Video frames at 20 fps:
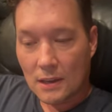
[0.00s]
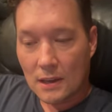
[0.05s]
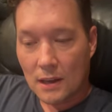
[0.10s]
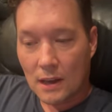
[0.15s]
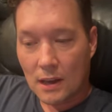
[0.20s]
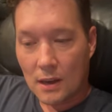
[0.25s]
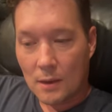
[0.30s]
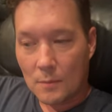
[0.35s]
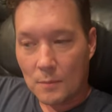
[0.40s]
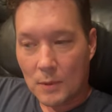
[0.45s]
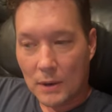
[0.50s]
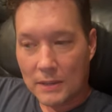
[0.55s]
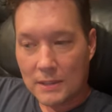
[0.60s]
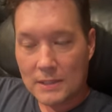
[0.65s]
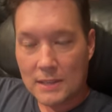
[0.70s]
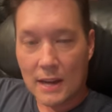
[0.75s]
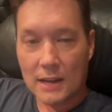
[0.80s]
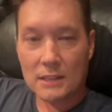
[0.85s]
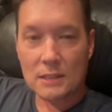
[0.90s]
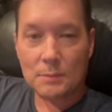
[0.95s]
Um, but
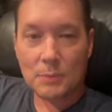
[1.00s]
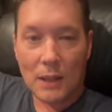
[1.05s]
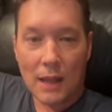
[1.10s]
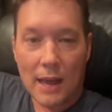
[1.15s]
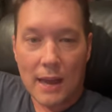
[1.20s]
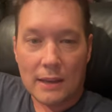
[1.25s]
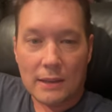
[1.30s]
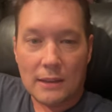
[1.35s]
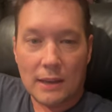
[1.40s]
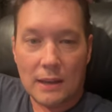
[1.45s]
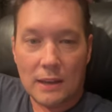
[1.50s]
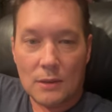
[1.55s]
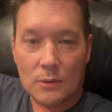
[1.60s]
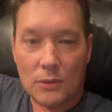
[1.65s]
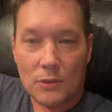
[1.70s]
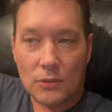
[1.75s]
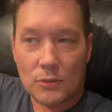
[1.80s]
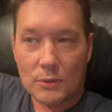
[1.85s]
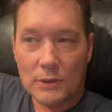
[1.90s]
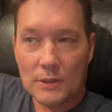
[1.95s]
decided to play. And he
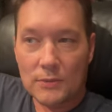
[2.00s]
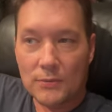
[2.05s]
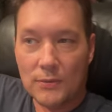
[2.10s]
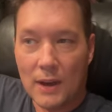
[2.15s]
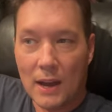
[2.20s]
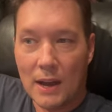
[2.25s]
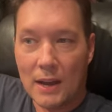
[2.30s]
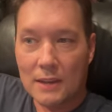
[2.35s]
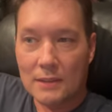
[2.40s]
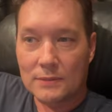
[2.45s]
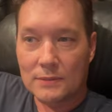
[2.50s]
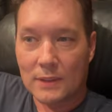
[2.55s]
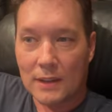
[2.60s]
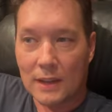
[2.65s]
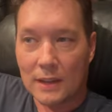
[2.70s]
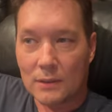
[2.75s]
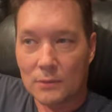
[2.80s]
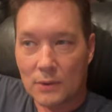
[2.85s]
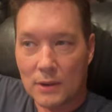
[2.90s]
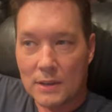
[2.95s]
went three of five
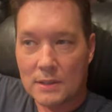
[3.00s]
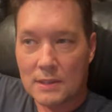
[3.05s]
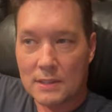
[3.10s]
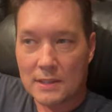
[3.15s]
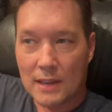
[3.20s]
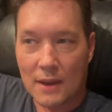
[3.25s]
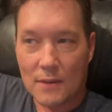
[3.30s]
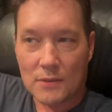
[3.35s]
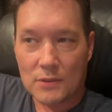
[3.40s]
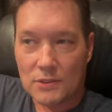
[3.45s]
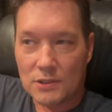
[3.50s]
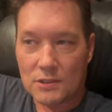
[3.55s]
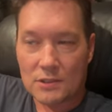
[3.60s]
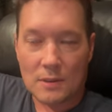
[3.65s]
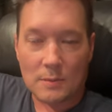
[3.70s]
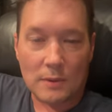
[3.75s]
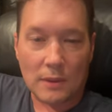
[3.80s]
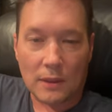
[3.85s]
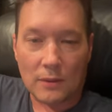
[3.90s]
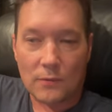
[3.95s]
and raised his average to
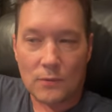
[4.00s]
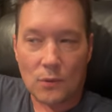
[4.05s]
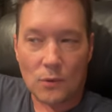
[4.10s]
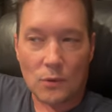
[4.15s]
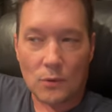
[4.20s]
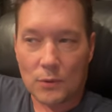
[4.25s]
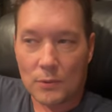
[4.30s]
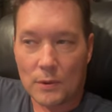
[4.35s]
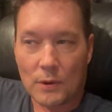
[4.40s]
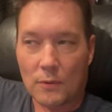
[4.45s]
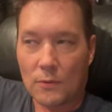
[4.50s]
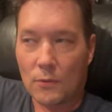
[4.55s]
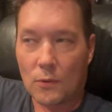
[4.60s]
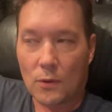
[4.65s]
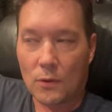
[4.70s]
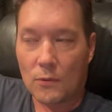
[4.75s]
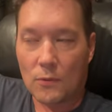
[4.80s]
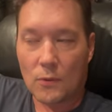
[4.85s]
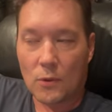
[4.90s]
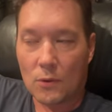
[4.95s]
something like 403 or
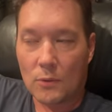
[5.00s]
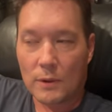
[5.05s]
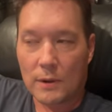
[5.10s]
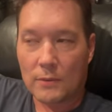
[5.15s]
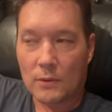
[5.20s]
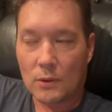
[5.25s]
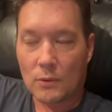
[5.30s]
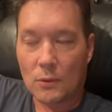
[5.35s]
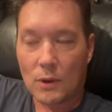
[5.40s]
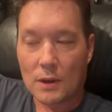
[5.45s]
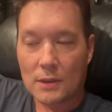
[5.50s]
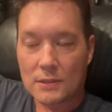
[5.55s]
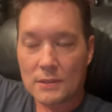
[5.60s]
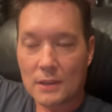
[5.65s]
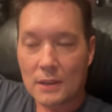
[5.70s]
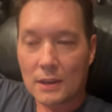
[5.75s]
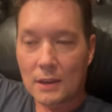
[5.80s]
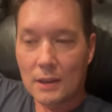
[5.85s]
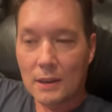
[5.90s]
404, whatever it was.